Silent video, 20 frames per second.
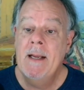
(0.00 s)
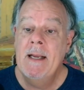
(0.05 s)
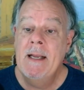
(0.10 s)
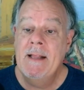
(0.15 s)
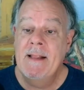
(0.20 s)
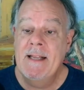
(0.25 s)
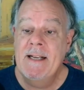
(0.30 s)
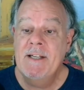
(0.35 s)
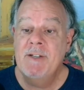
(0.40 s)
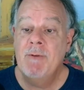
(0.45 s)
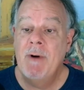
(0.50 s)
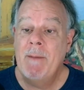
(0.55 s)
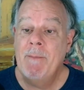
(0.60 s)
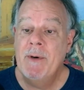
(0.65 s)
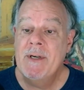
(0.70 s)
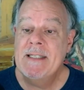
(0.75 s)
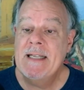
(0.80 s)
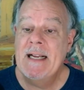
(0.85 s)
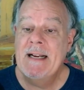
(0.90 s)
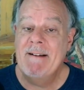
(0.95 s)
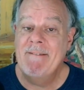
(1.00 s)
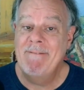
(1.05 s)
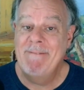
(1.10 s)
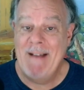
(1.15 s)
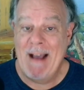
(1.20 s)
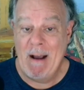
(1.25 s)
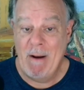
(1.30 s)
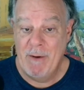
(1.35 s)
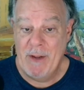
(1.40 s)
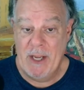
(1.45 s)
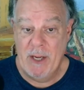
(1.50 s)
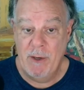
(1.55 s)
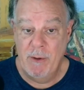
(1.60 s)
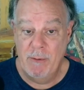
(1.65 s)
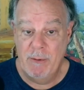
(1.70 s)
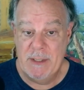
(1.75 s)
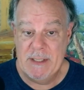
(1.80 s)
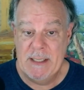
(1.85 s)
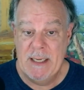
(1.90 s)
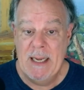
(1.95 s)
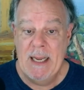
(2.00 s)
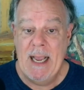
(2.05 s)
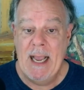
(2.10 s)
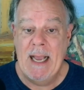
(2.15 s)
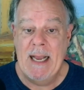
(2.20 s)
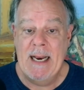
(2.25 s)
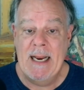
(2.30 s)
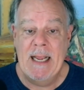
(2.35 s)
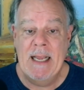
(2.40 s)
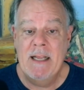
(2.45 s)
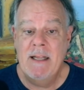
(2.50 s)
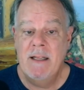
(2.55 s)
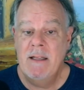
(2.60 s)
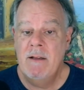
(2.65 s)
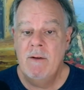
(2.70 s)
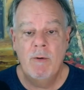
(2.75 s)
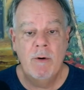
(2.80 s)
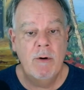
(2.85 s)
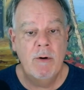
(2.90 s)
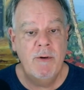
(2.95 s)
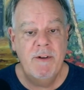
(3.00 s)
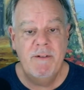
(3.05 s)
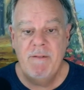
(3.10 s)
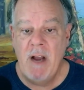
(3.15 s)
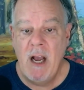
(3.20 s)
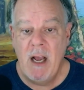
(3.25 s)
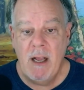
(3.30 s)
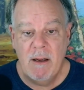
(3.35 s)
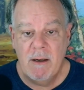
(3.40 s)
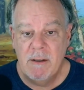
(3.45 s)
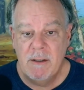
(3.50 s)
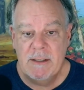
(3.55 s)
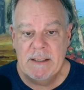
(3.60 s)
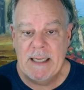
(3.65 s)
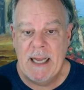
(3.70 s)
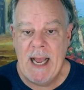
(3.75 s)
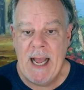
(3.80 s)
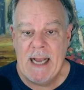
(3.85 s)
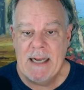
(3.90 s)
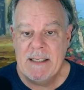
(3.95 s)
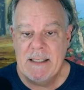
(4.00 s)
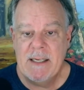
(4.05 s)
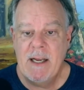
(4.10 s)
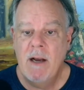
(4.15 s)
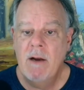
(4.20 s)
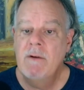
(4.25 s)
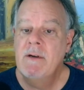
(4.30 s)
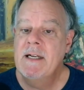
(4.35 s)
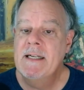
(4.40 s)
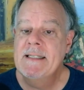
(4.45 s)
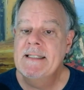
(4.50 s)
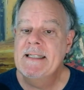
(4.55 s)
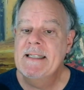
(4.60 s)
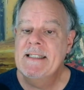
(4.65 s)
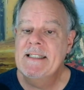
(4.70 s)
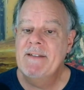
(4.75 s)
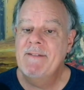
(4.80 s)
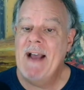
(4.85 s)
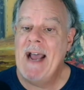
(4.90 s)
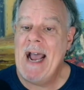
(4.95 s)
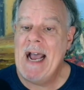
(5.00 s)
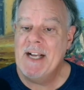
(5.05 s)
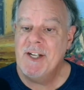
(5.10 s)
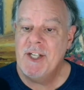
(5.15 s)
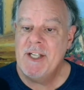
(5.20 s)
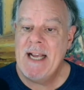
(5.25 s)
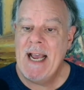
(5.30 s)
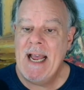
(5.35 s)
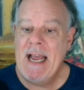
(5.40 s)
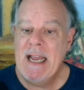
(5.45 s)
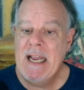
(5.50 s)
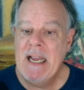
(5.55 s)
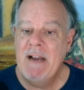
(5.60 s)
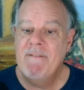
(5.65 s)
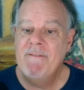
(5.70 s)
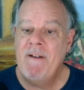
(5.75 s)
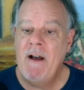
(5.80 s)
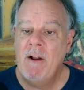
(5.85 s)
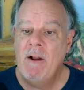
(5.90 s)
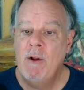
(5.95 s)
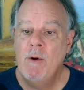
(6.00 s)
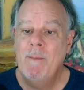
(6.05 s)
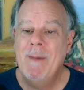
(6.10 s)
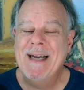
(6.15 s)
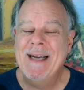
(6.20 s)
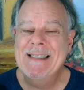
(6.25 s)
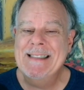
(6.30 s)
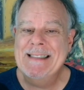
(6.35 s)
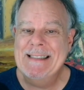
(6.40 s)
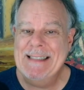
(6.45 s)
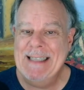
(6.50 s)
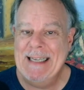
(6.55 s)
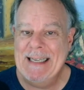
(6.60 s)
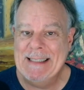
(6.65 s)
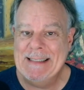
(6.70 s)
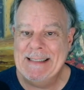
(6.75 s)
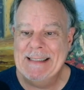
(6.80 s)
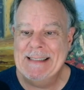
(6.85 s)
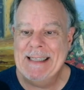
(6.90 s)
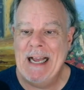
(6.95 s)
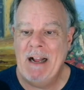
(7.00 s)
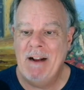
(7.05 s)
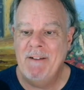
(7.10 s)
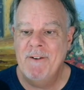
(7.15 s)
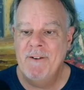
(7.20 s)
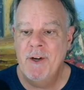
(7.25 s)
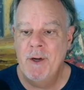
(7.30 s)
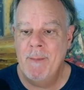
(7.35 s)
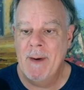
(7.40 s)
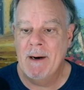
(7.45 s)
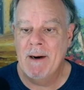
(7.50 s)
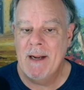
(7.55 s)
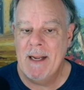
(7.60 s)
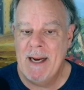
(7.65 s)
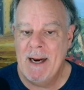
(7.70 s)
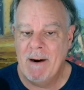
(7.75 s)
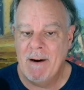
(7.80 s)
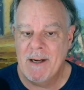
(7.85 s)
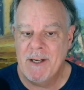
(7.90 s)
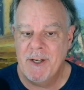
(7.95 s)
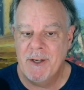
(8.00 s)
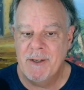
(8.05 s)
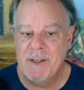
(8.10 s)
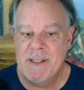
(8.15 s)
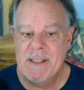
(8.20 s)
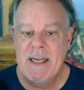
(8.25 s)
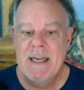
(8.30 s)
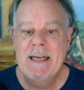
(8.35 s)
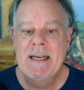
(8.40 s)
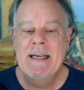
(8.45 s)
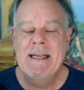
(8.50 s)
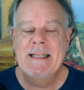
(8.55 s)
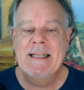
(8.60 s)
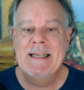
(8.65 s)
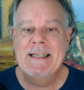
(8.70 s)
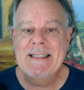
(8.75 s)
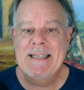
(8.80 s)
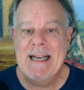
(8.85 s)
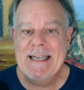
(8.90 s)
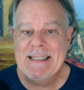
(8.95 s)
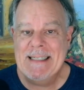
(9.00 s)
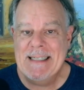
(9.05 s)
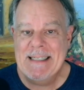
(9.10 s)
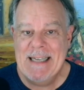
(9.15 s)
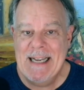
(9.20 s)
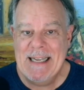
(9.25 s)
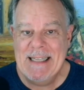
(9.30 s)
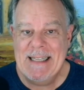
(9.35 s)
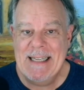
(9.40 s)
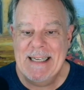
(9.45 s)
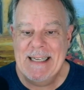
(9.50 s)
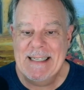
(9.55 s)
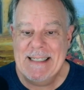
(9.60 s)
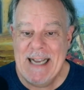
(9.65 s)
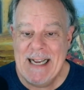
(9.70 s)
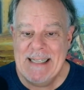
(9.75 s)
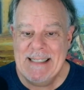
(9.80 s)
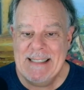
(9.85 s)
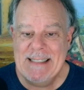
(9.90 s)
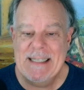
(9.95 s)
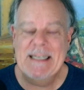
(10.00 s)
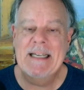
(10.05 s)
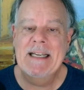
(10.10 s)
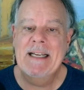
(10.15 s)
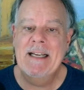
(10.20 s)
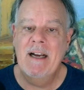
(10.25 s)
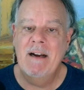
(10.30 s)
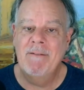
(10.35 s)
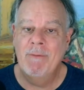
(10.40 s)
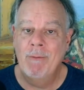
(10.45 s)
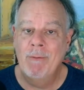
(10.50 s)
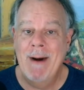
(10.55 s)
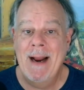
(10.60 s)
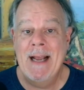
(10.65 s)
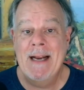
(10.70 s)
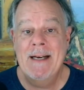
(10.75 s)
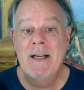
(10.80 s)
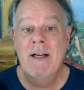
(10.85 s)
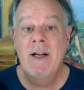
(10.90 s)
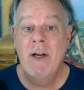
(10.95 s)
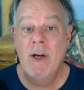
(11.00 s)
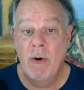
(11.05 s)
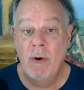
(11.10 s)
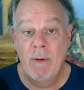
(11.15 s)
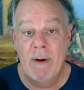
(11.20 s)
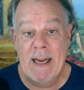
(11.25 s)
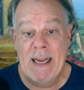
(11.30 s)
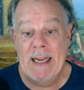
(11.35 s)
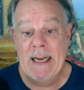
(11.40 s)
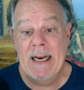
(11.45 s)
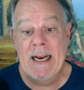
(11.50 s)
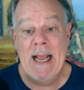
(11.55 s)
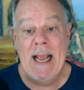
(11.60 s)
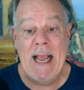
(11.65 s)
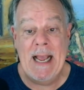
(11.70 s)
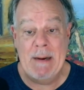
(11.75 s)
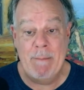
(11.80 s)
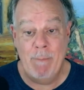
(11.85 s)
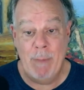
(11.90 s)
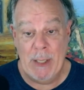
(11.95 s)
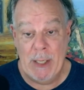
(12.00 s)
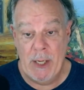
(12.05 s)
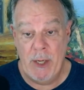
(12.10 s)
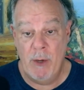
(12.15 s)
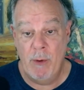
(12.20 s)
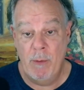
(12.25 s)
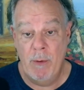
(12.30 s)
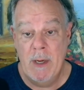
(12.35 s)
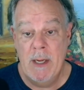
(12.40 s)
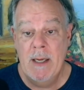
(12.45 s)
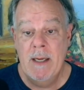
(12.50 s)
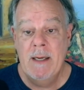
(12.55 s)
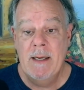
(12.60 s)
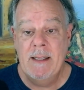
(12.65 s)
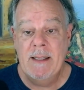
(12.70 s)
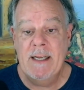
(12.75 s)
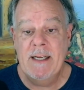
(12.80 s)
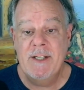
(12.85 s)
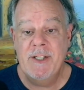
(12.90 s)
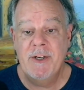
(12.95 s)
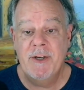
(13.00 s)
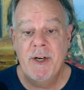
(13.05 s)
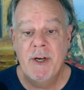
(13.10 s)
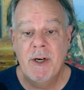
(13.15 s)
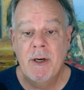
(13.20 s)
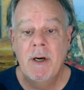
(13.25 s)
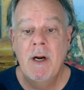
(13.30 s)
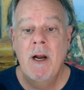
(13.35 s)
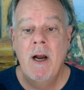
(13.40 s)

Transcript: These represent values. And in the world of colors, a hex code consists of a hashtag followed by 6 alphanumeric characters that designate the intensity of red, green, and blue. These are your